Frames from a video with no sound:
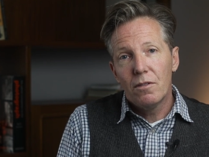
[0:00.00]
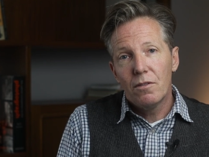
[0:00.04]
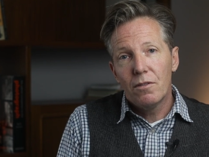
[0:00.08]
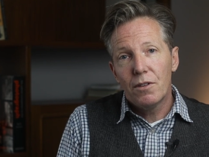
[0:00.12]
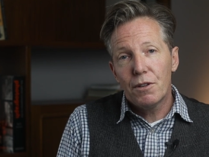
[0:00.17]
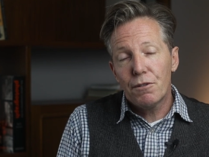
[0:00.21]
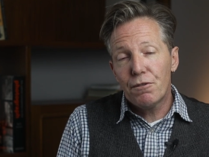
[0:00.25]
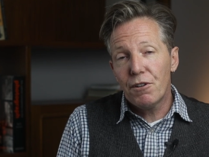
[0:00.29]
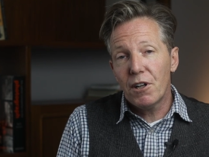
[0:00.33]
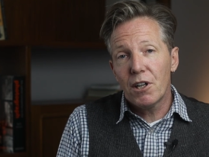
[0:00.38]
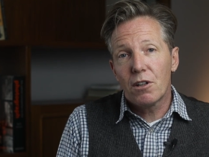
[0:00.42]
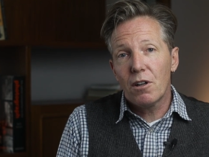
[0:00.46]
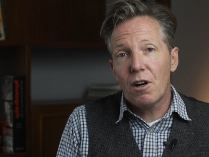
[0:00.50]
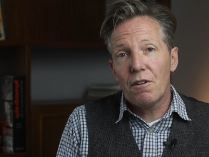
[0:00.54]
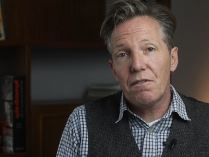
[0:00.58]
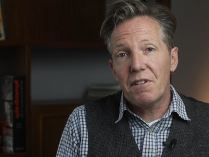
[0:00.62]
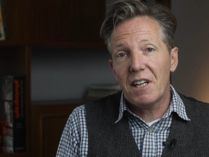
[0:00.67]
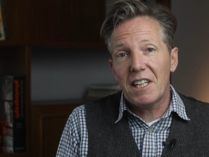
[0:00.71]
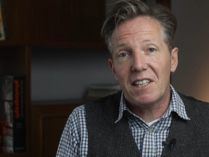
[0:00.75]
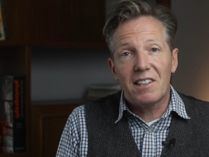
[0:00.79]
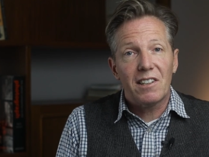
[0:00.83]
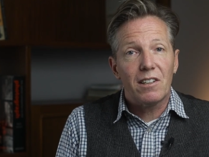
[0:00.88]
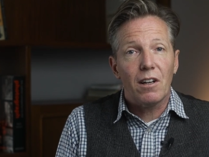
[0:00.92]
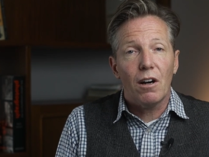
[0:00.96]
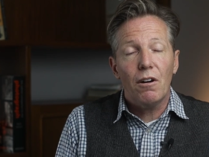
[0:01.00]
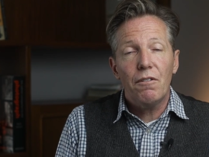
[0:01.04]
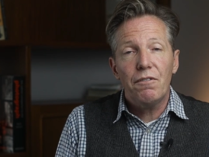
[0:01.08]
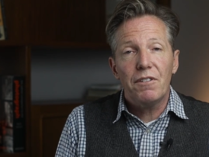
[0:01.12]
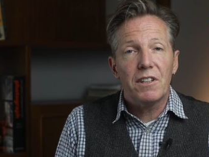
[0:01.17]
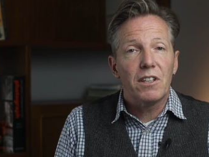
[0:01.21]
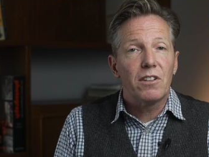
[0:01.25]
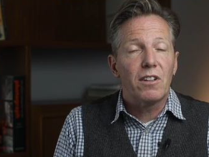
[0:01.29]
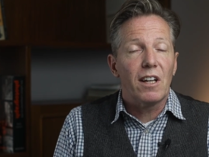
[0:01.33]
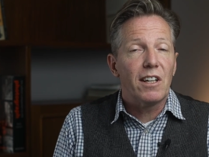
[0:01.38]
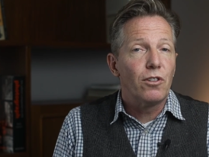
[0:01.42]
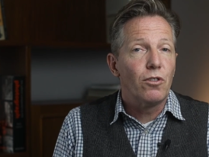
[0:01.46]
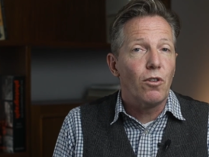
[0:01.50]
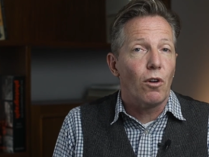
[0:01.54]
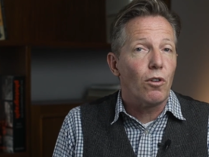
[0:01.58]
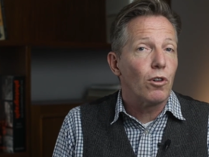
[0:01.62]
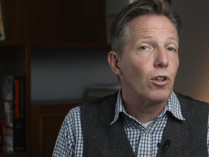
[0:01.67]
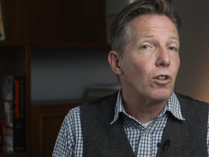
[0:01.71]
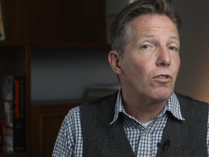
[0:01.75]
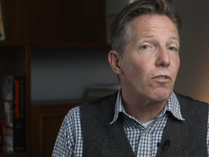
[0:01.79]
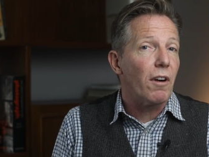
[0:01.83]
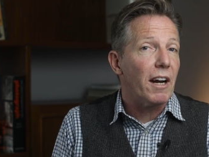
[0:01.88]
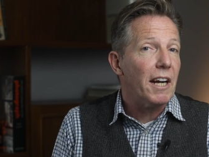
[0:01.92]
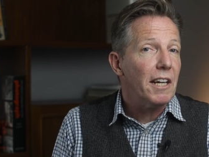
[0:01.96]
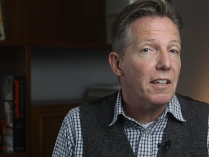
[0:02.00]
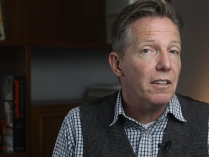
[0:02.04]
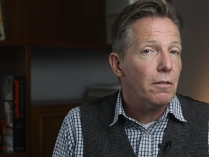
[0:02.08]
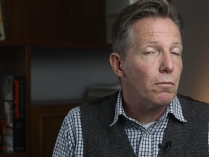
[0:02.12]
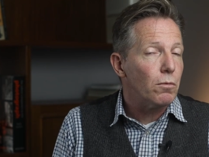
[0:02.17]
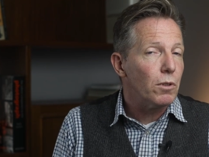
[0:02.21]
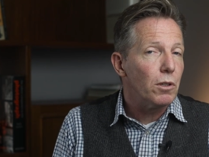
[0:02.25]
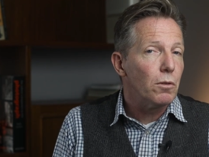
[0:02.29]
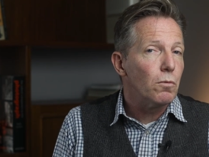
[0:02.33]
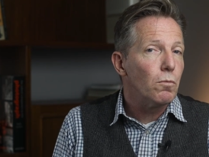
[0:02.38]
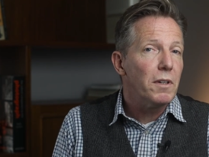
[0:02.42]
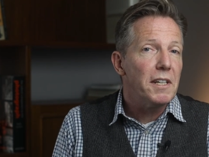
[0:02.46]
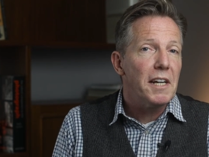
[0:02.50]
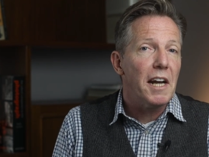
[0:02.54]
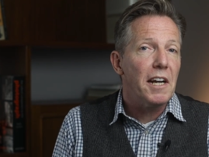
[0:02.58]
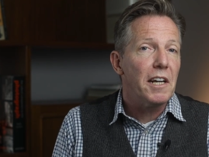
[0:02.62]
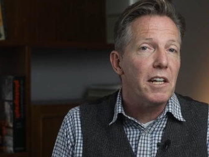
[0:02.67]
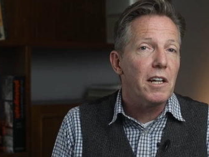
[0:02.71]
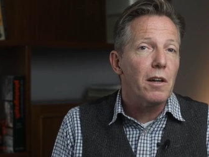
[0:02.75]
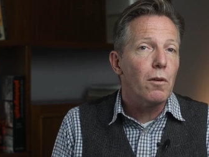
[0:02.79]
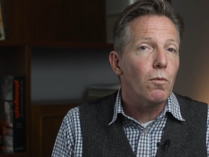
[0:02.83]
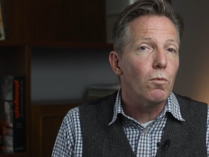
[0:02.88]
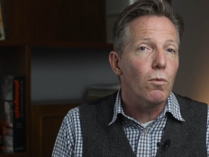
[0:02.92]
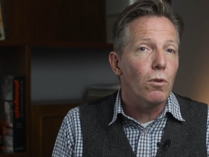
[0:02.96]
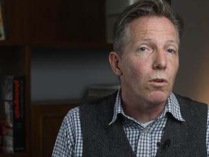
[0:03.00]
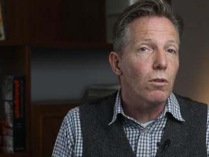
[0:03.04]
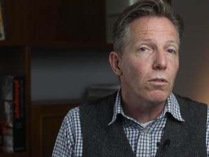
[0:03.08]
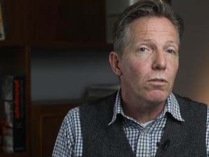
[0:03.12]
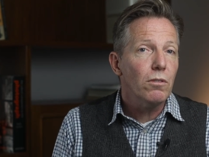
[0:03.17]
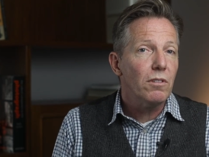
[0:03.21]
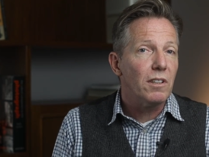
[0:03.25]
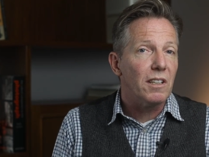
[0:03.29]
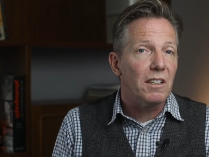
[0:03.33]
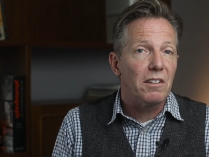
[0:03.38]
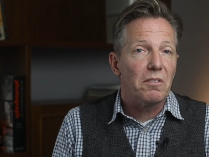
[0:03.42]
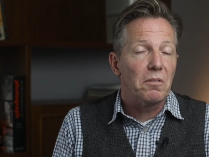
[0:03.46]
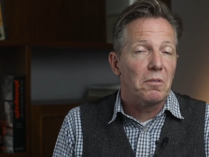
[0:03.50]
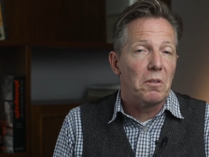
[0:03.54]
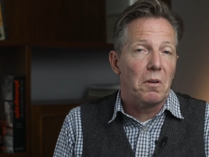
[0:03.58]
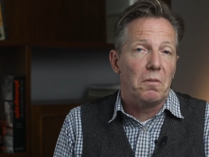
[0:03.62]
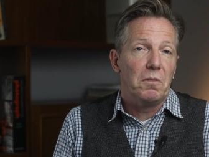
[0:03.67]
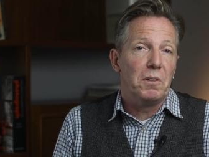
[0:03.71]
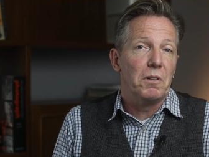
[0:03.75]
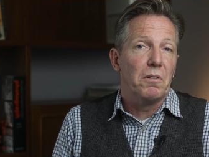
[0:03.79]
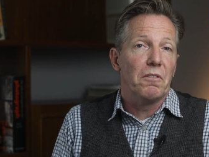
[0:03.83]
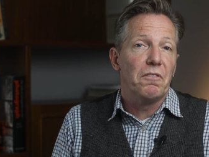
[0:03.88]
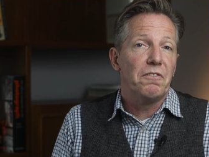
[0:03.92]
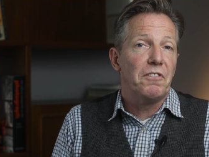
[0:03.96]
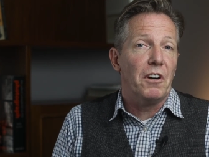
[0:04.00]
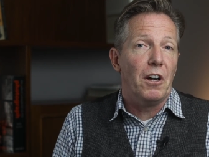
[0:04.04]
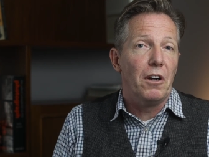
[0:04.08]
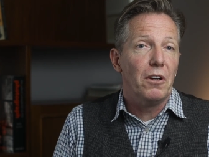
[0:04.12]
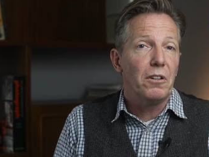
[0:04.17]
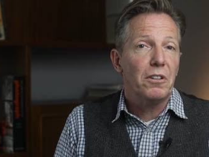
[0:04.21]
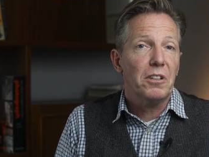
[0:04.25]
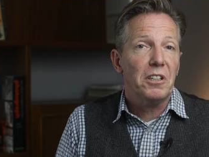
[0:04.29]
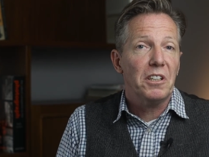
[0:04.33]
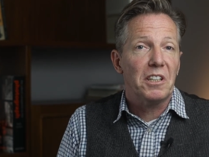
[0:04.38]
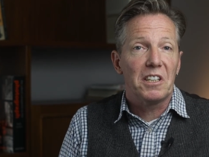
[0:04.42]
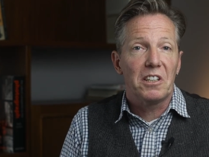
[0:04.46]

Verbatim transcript: The photograph itself is, is not great. It wouldn't win any awards. There's no real focus.